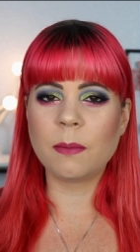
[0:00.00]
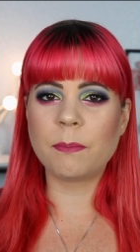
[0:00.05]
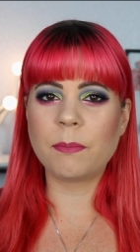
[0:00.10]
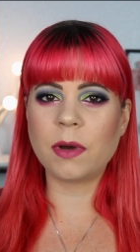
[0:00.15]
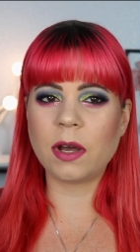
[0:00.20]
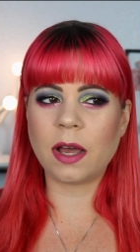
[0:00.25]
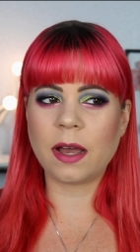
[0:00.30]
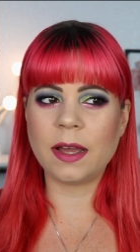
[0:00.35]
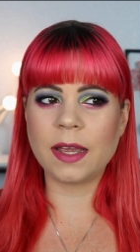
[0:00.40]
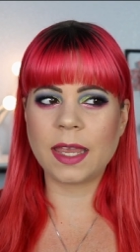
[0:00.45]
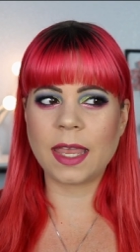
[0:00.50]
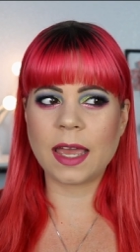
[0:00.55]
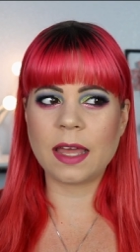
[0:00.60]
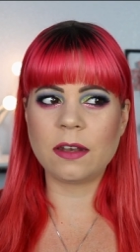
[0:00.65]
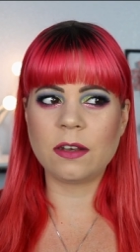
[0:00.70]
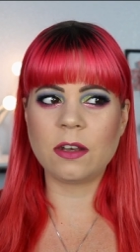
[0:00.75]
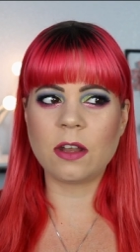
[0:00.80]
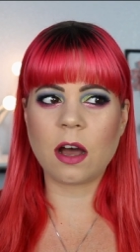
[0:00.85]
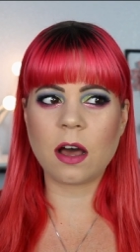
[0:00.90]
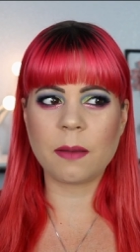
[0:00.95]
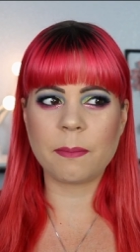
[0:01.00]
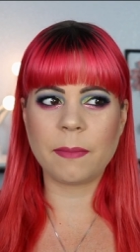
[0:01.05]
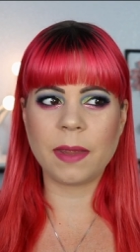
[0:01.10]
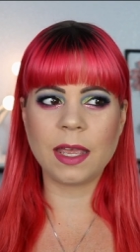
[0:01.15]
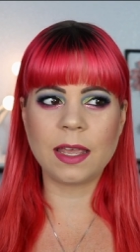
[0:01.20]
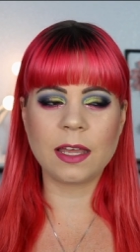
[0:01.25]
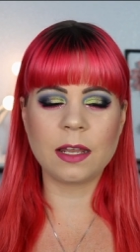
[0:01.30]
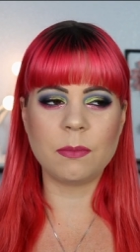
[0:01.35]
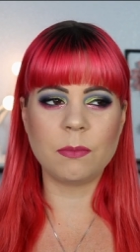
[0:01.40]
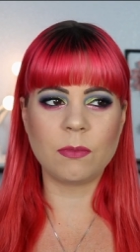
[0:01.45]
but again not
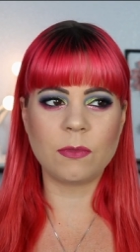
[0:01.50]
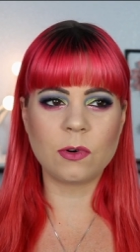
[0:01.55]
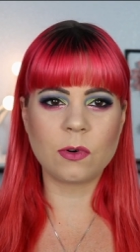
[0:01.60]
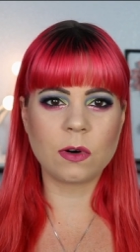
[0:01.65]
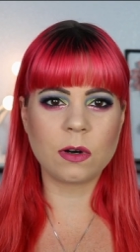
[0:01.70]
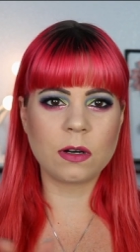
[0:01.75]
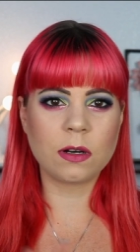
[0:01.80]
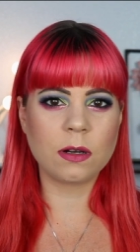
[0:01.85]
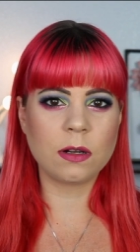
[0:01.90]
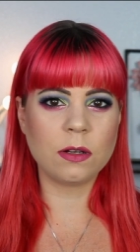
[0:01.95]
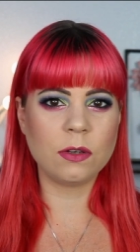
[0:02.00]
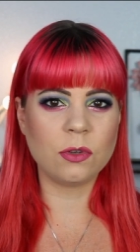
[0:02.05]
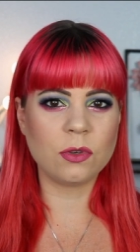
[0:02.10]
make it more